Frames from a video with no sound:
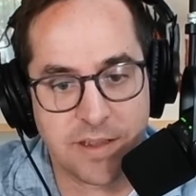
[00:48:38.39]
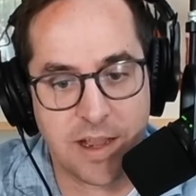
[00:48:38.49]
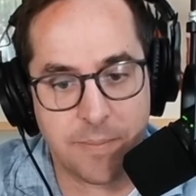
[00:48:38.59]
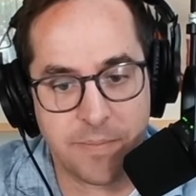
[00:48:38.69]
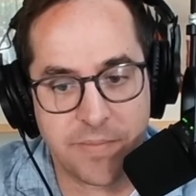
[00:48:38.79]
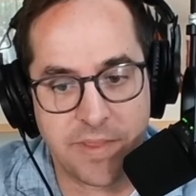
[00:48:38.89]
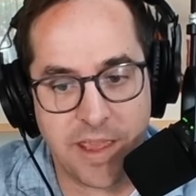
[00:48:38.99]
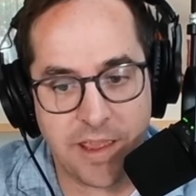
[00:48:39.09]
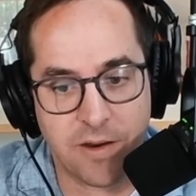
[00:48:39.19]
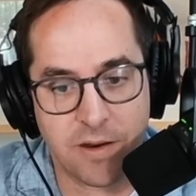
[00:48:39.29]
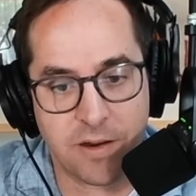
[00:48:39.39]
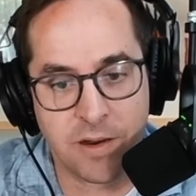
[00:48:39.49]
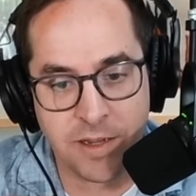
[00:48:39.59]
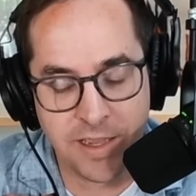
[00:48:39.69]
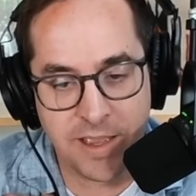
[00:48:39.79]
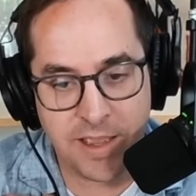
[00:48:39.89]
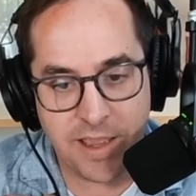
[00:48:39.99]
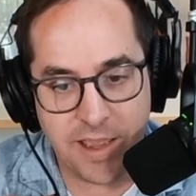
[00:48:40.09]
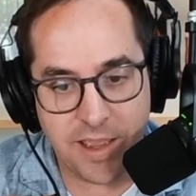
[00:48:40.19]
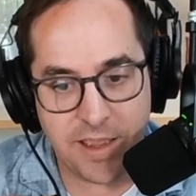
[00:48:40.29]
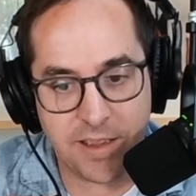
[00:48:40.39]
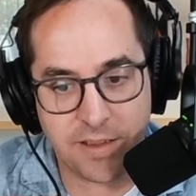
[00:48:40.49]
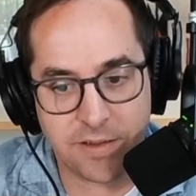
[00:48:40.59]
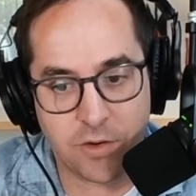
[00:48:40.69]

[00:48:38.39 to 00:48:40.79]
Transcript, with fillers: Um, they are a